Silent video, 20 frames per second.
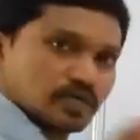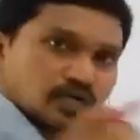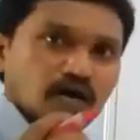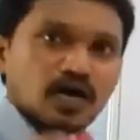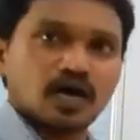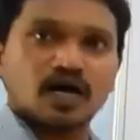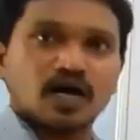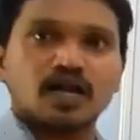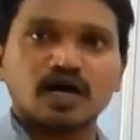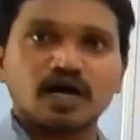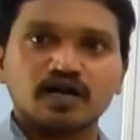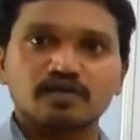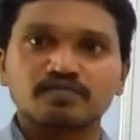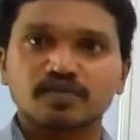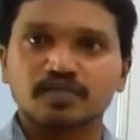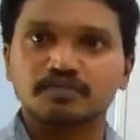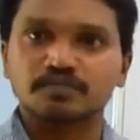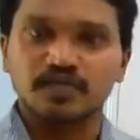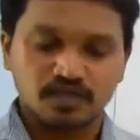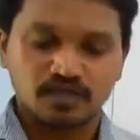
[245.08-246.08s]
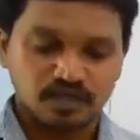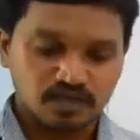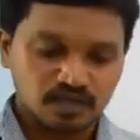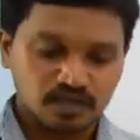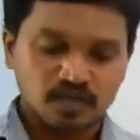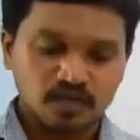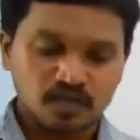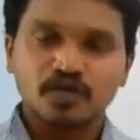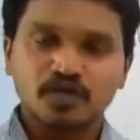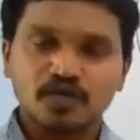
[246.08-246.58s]
along with me.
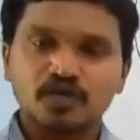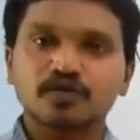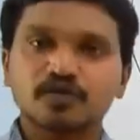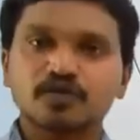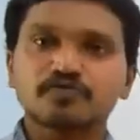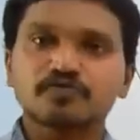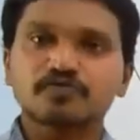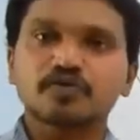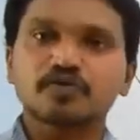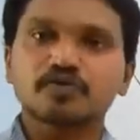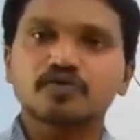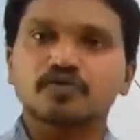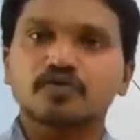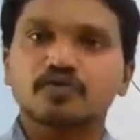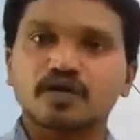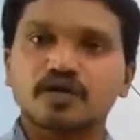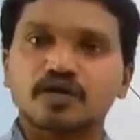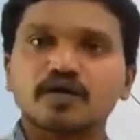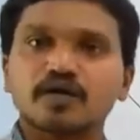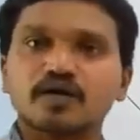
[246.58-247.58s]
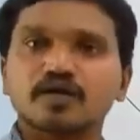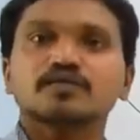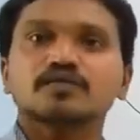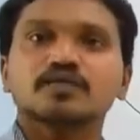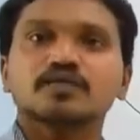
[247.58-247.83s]
If you learn the